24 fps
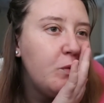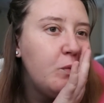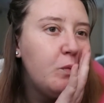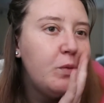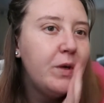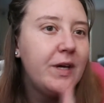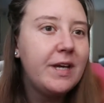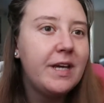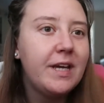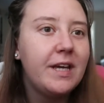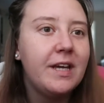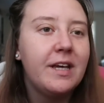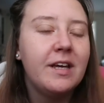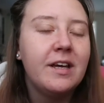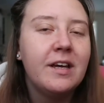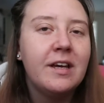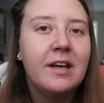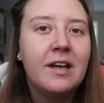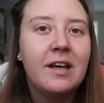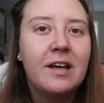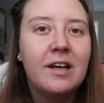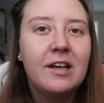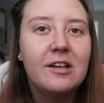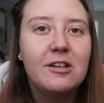we
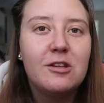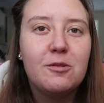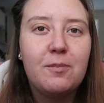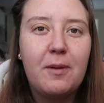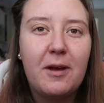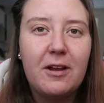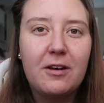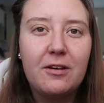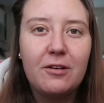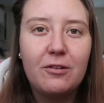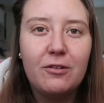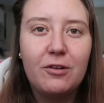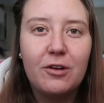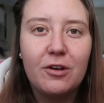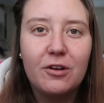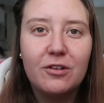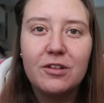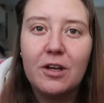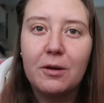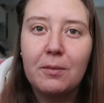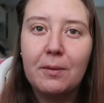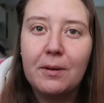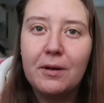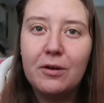spent New
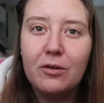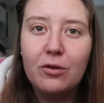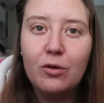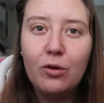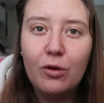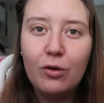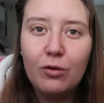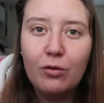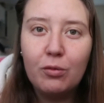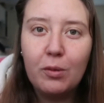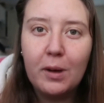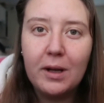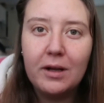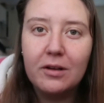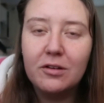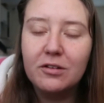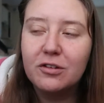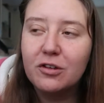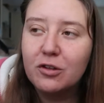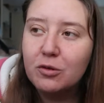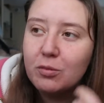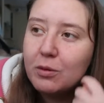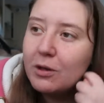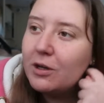Year's up in North
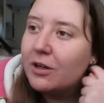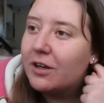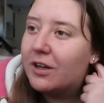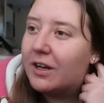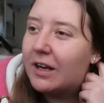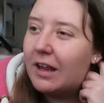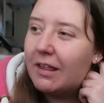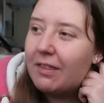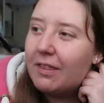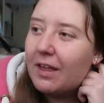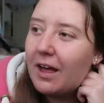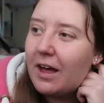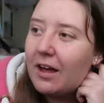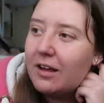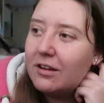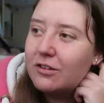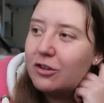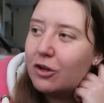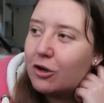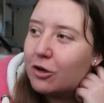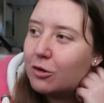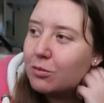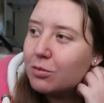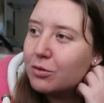Wales because we're looking at that
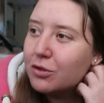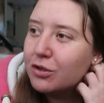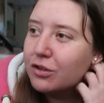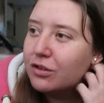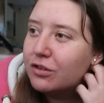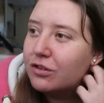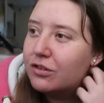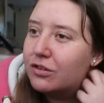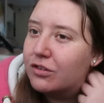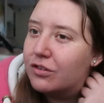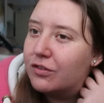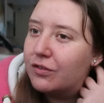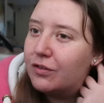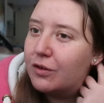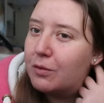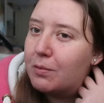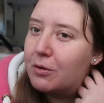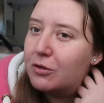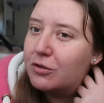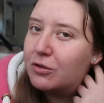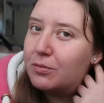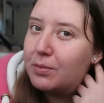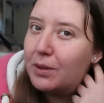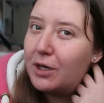as options for
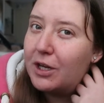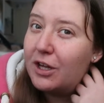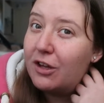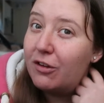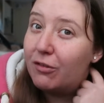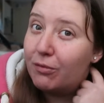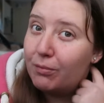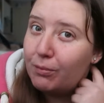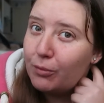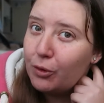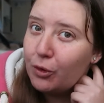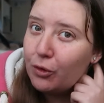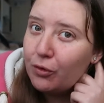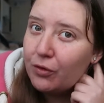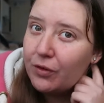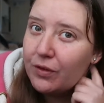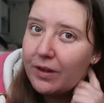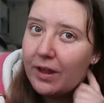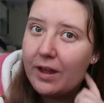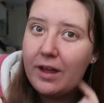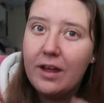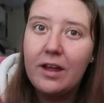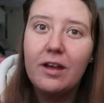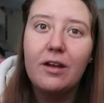possibility of
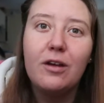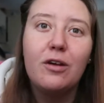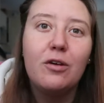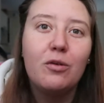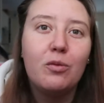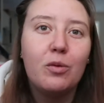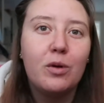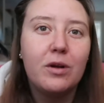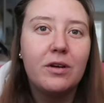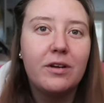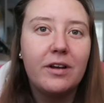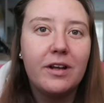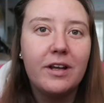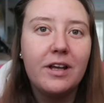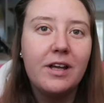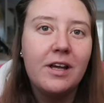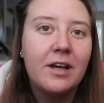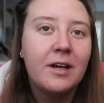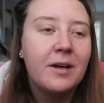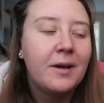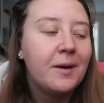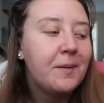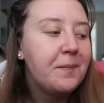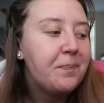moving there one day.
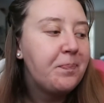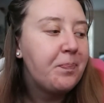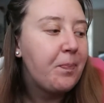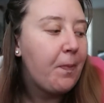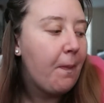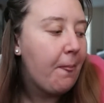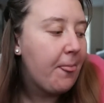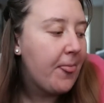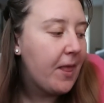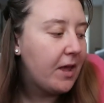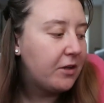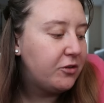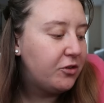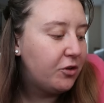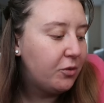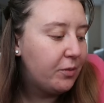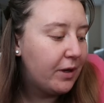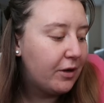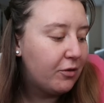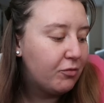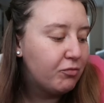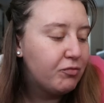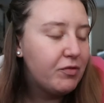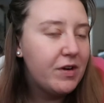So
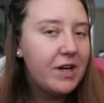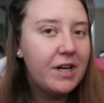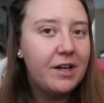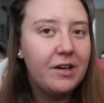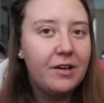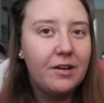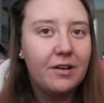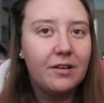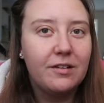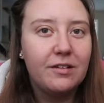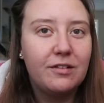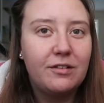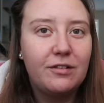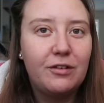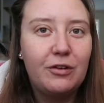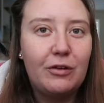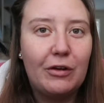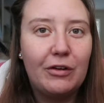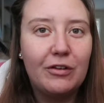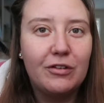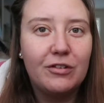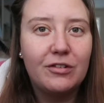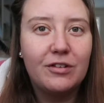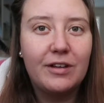we had a really nice New
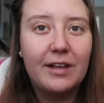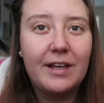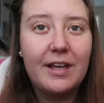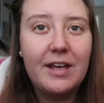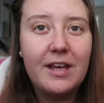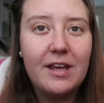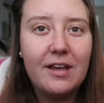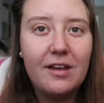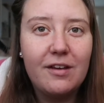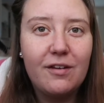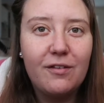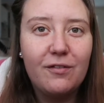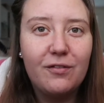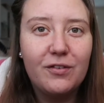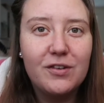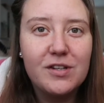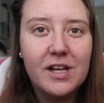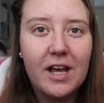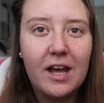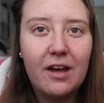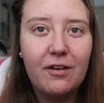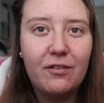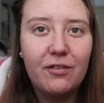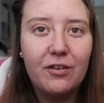Year's Eve
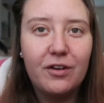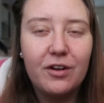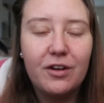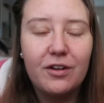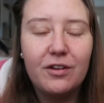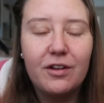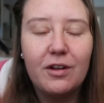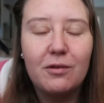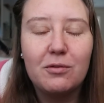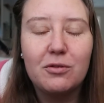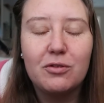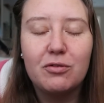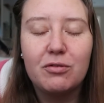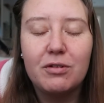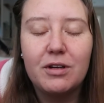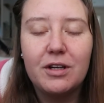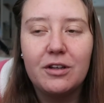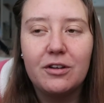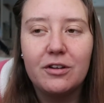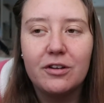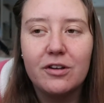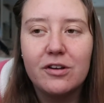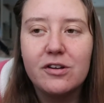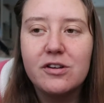together, that was
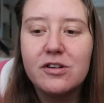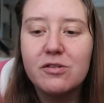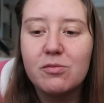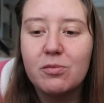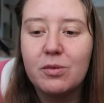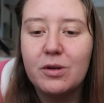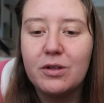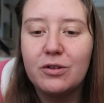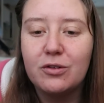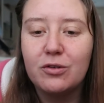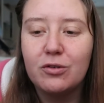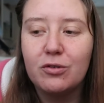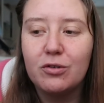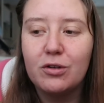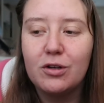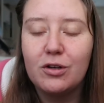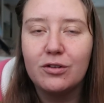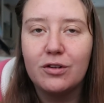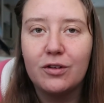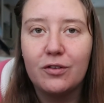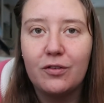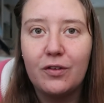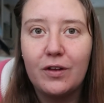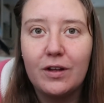really good. We saw
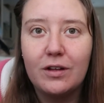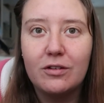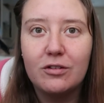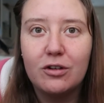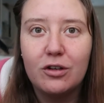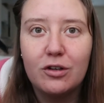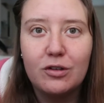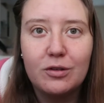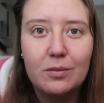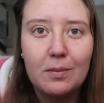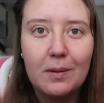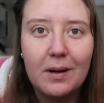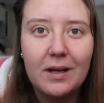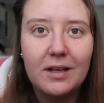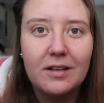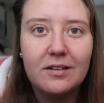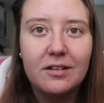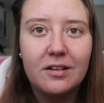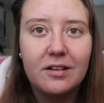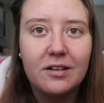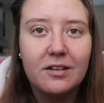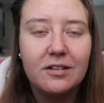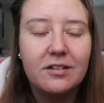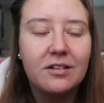lots of things, loads of
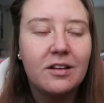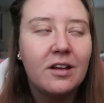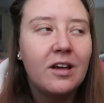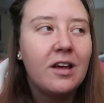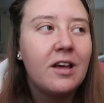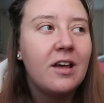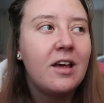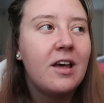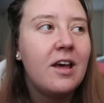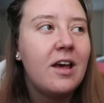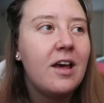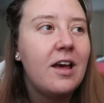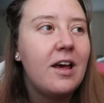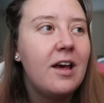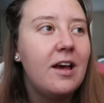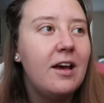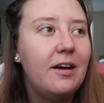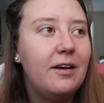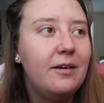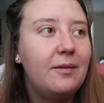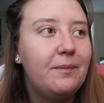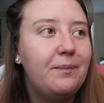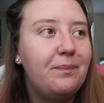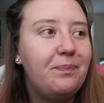places,
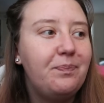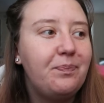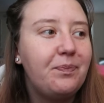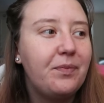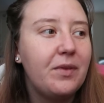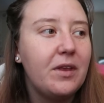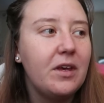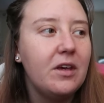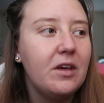um,